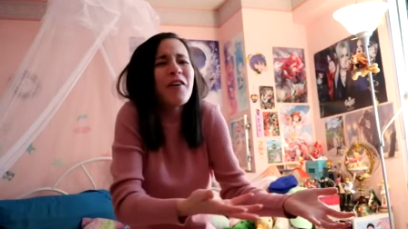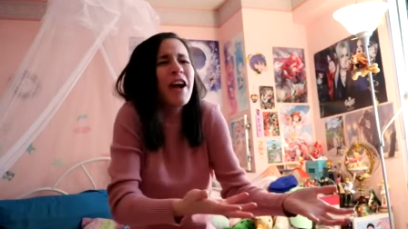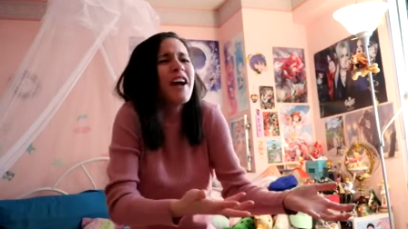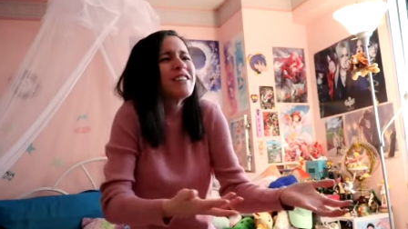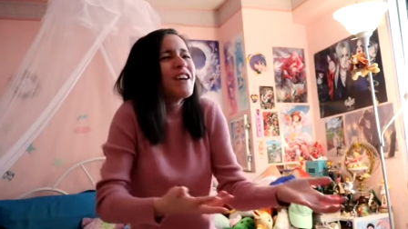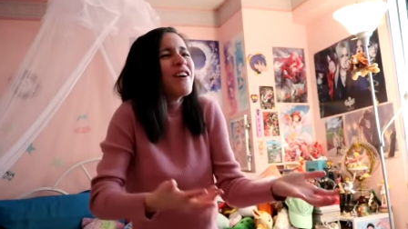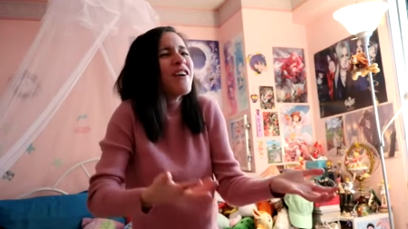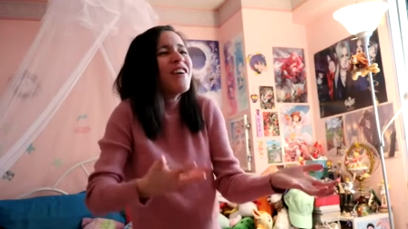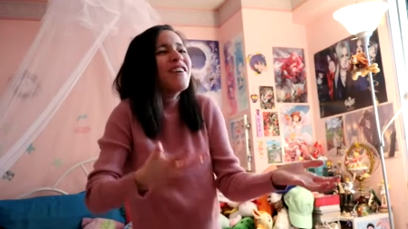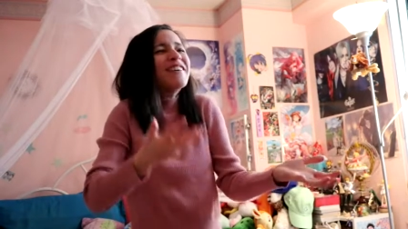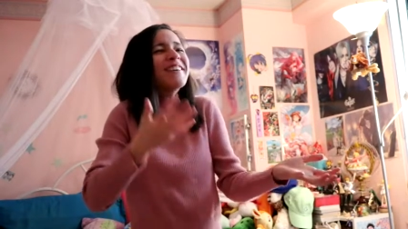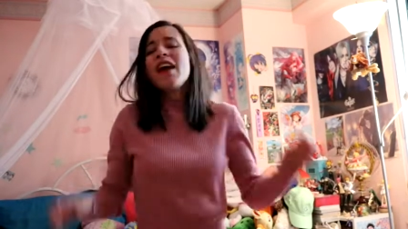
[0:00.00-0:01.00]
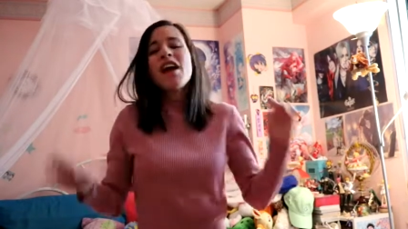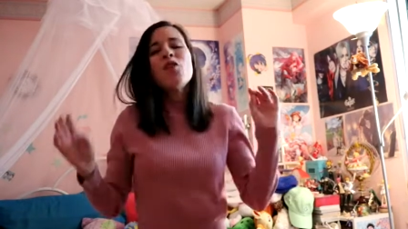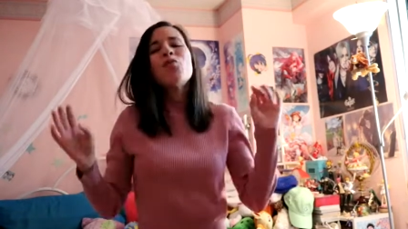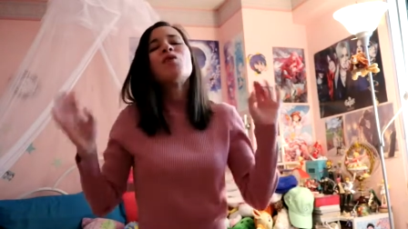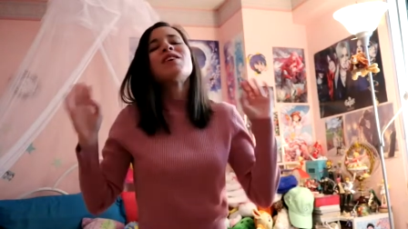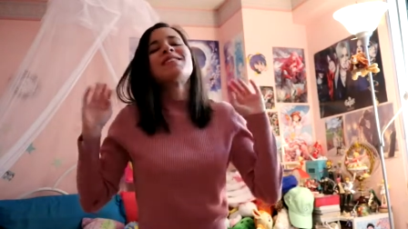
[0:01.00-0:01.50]
okay? So it
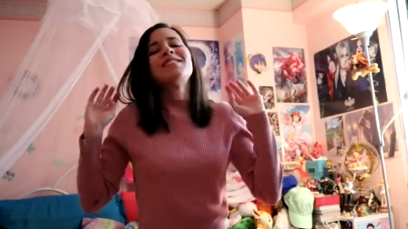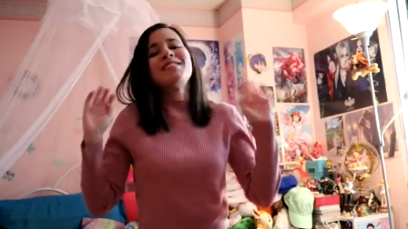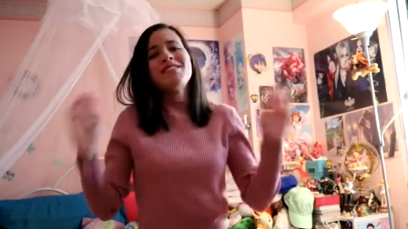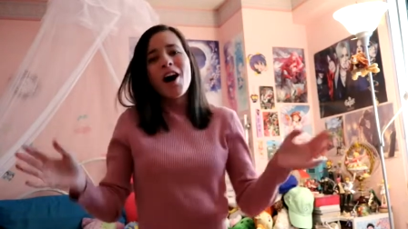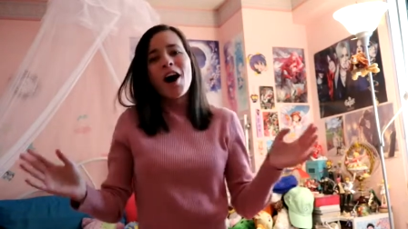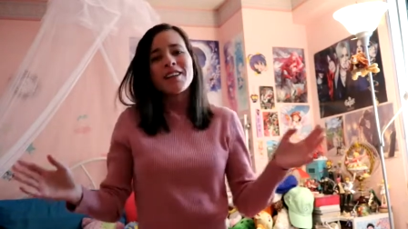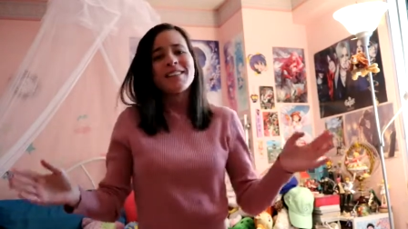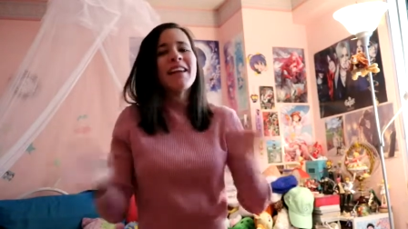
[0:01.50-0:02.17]
was nuts.